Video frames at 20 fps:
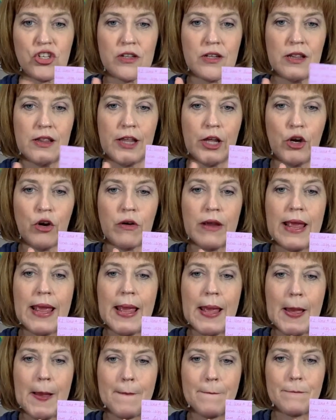the letter
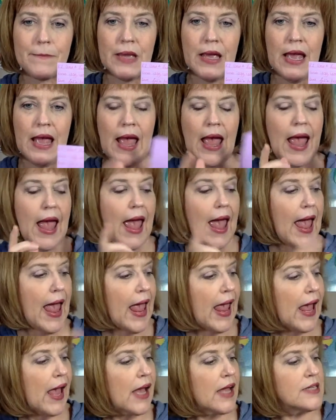M.
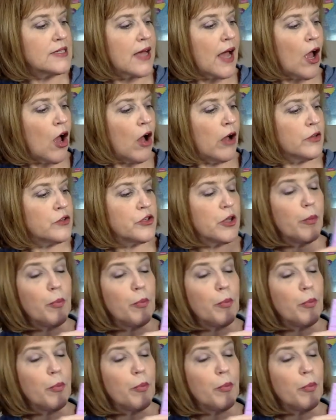And I also